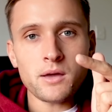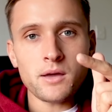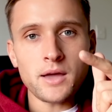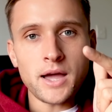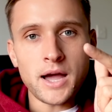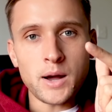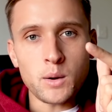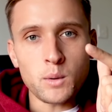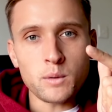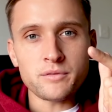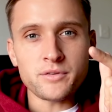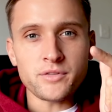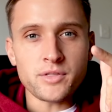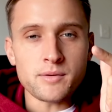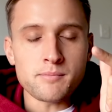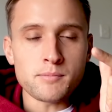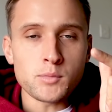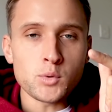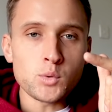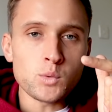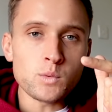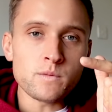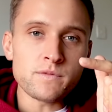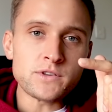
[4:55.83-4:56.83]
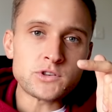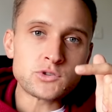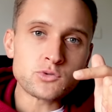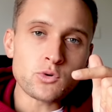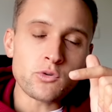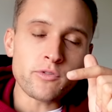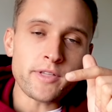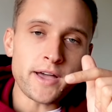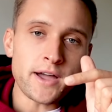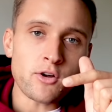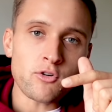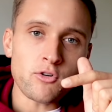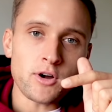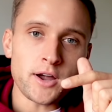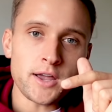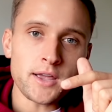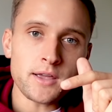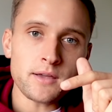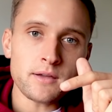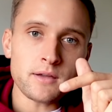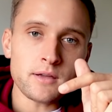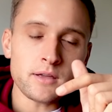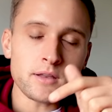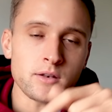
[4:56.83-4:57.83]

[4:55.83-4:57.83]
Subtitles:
However, the move is not that great,